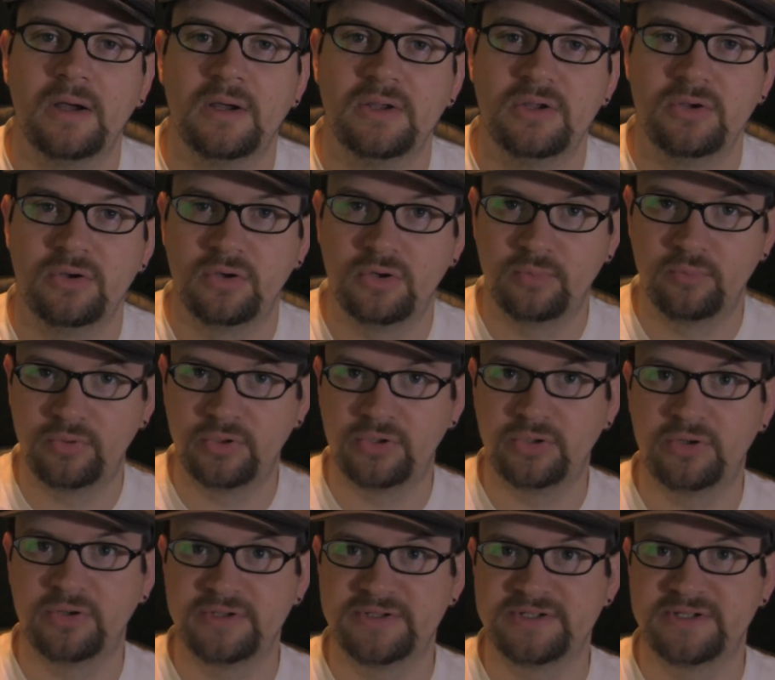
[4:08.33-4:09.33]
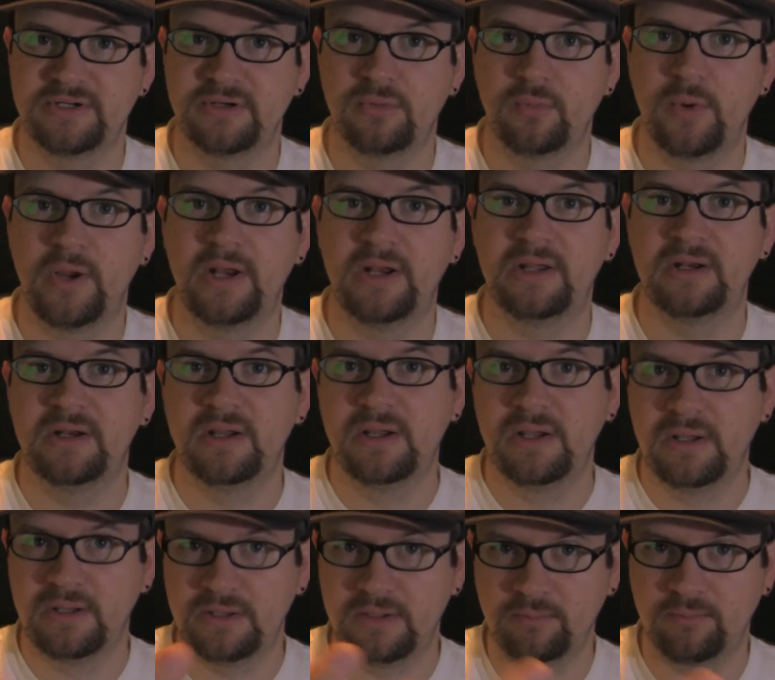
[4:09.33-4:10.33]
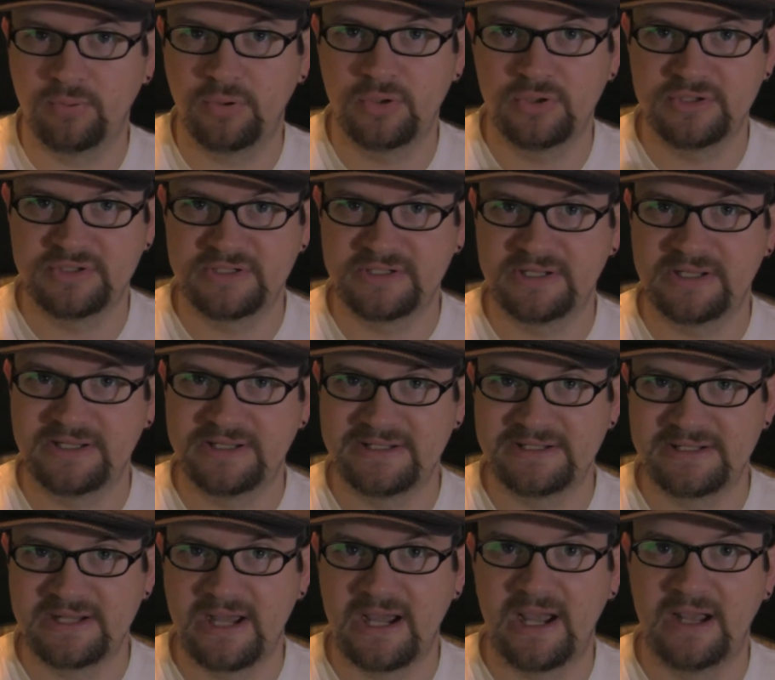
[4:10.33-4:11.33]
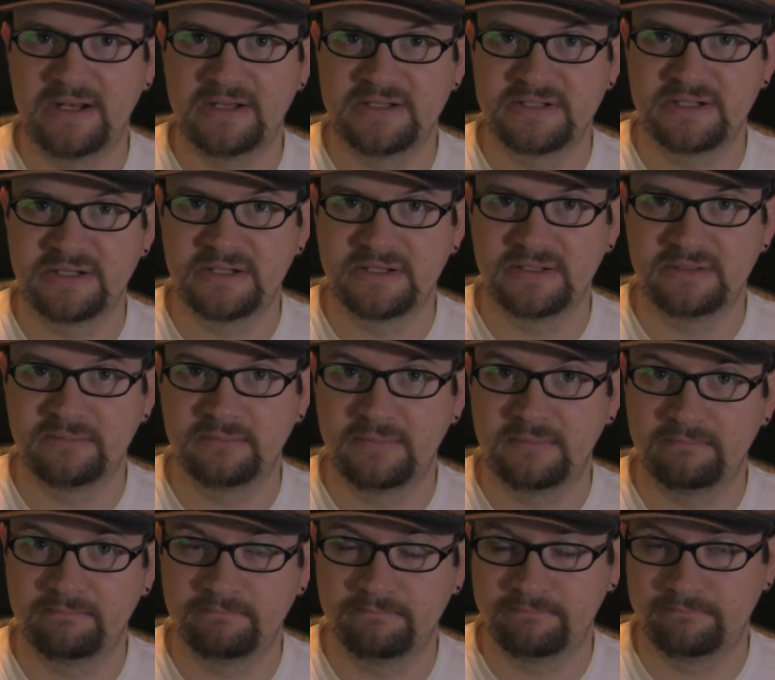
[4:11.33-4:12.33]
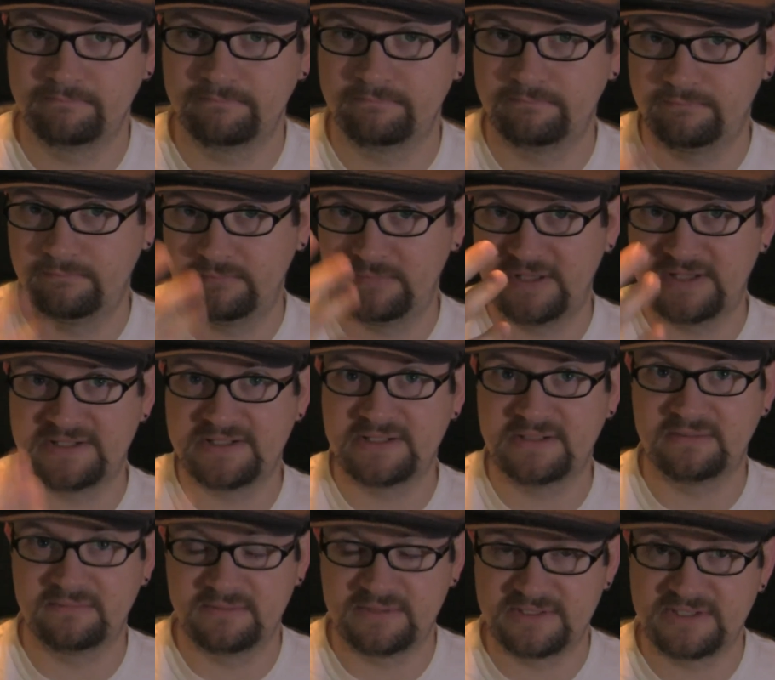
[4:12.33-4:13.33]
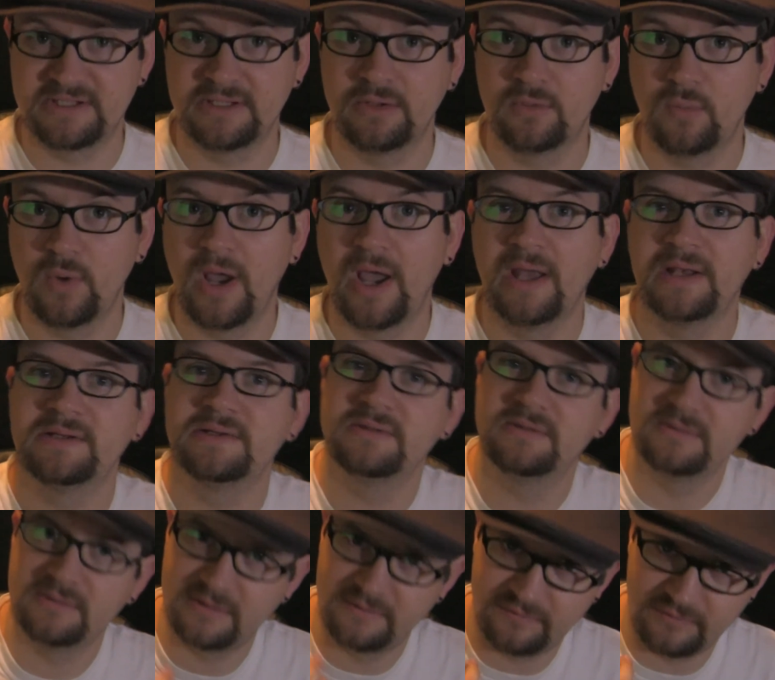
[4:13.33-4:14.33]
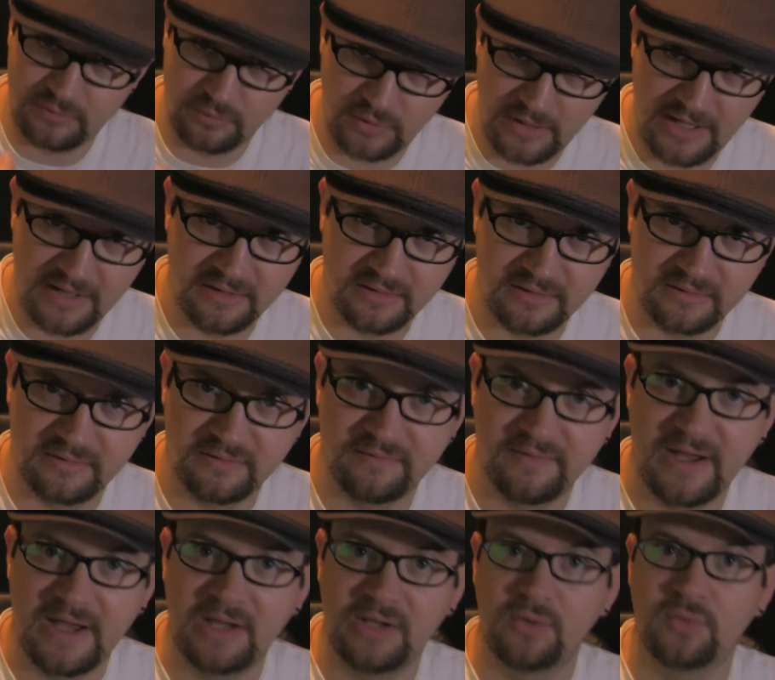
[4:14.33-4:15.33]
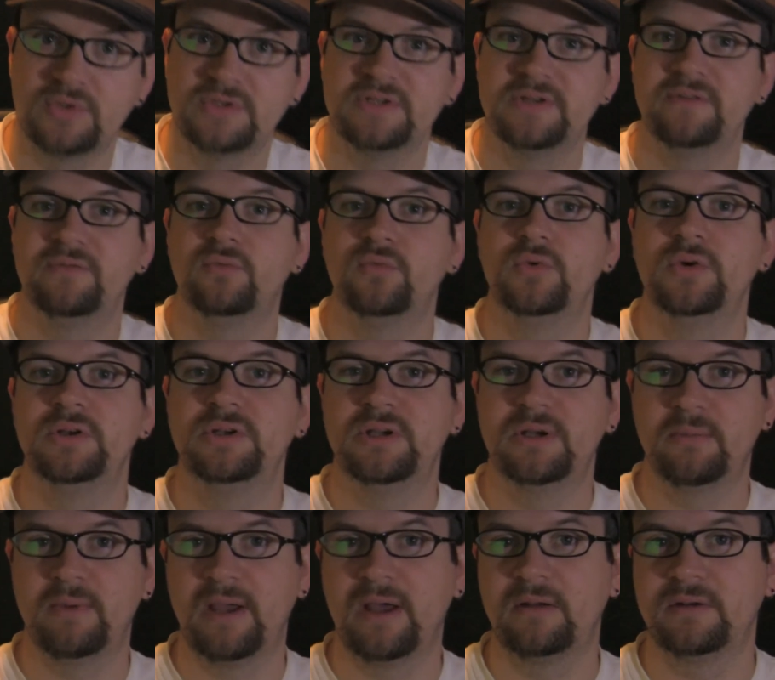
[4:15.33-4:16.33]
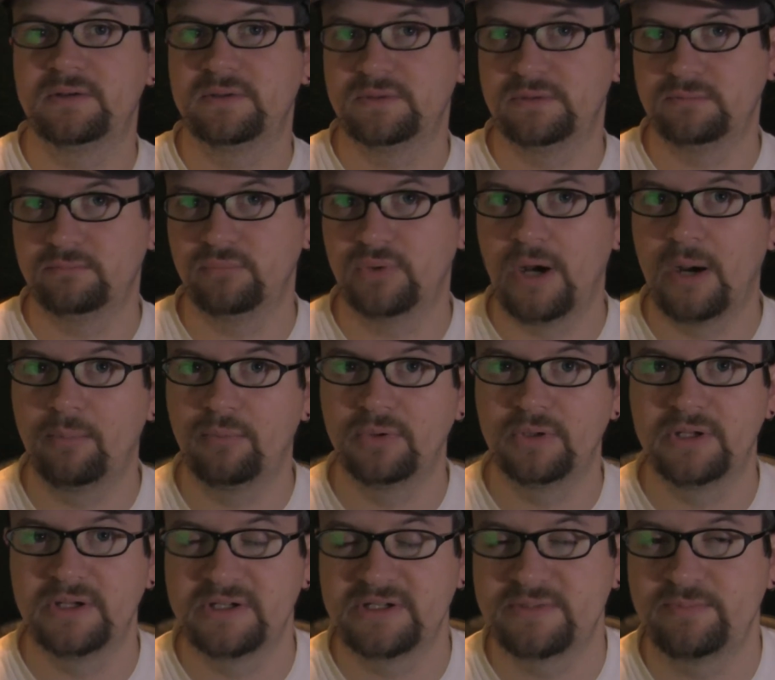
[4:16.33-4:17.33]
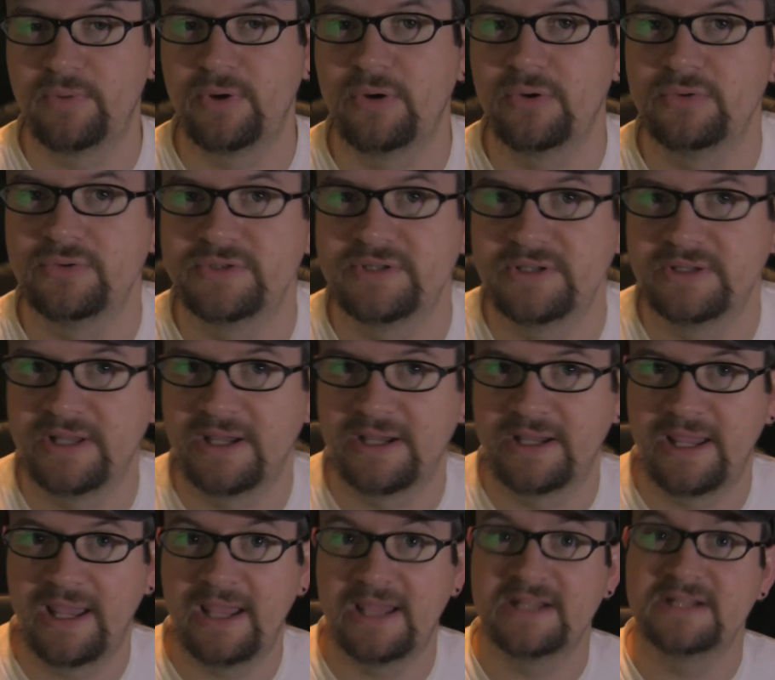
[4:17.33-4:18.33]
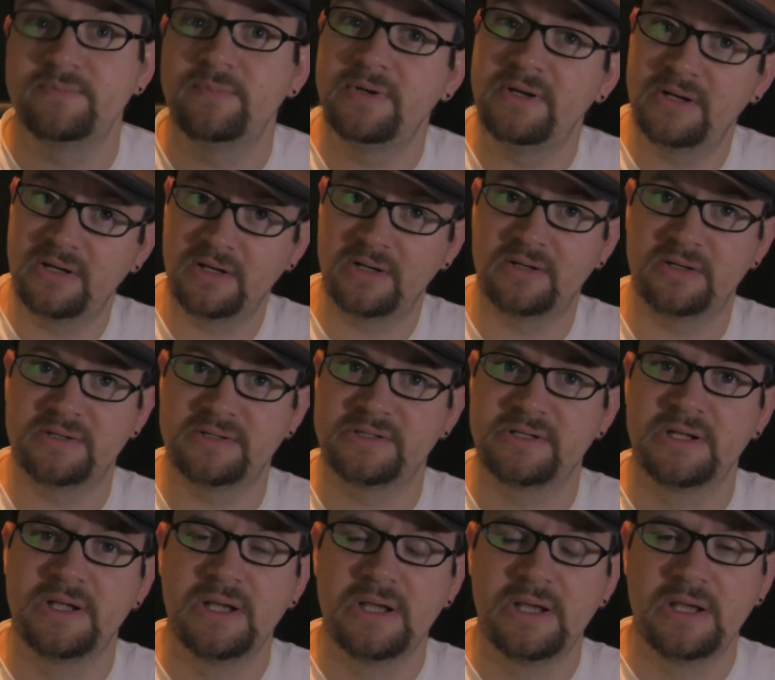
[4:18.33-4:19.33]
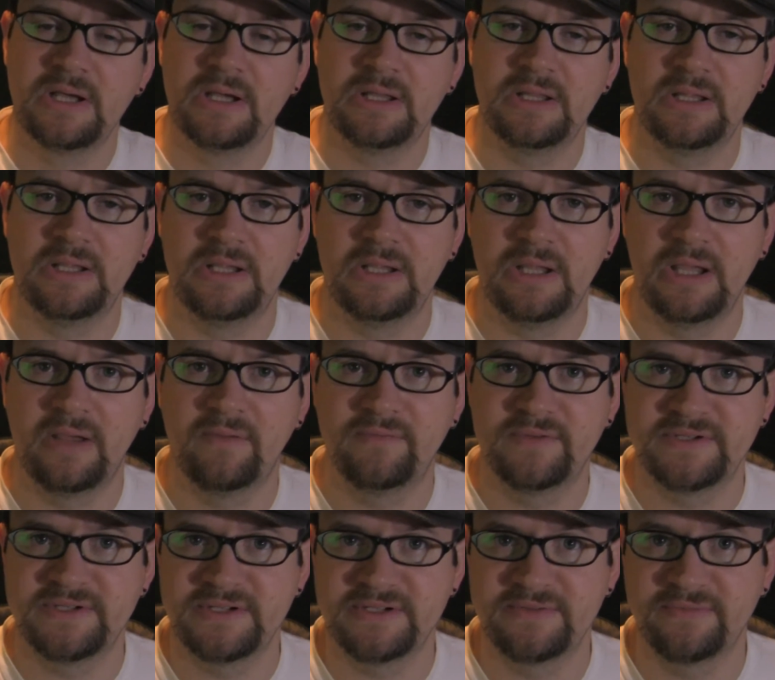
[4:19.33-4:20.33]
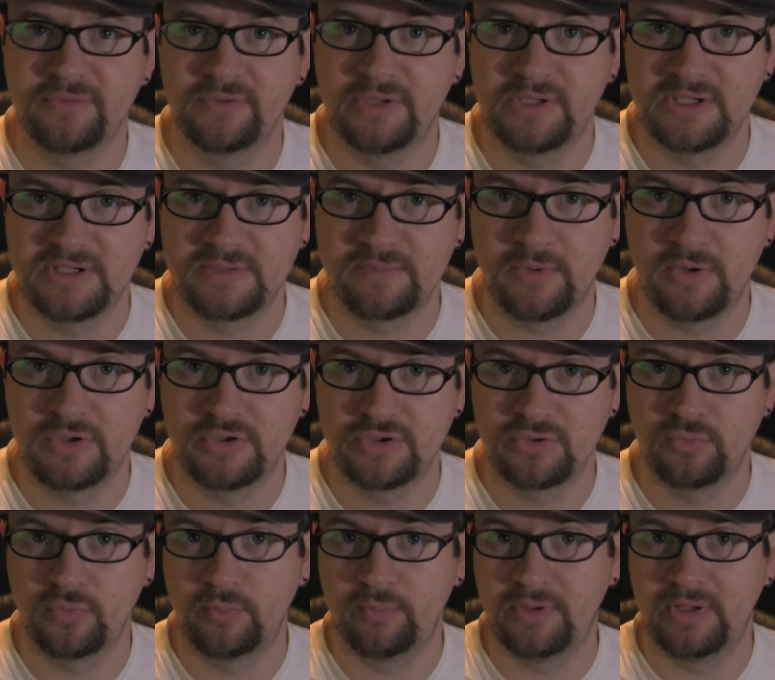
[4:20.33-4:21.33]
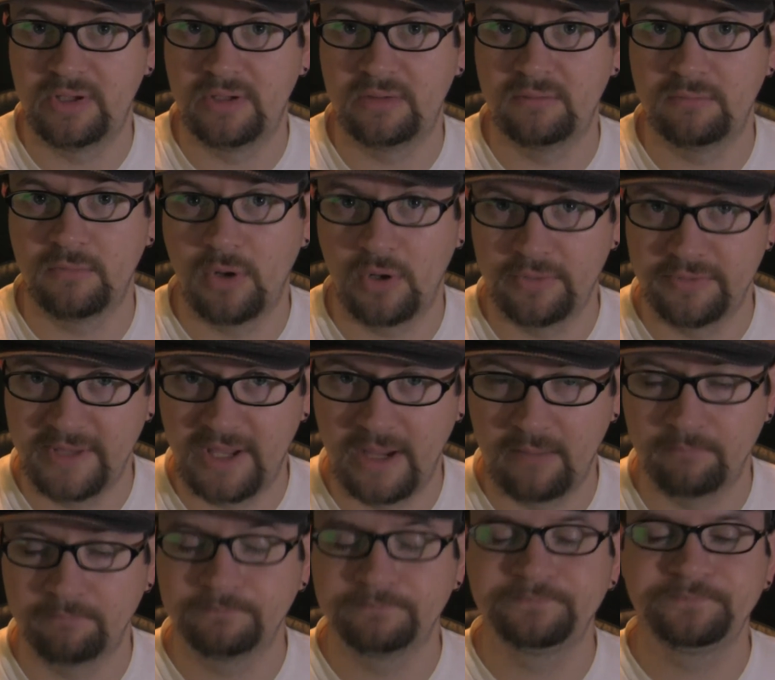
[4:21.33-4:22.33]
you could put it on center weighted. The person inside is that's in silhouette, if you had it in evaluative, would come out properly exposed in that case, because the emphasis for the exposure would be on them.